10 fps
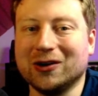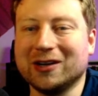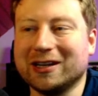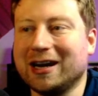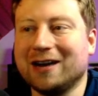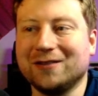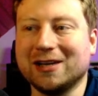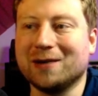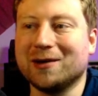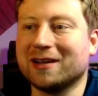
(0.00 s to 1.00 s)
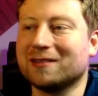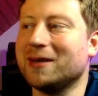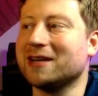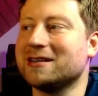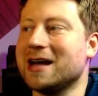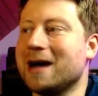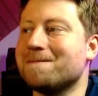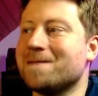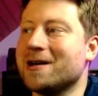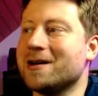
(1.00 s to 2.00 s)
And yes, how can you defend against
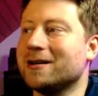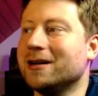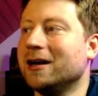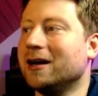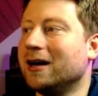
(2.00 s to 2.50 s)
mate here?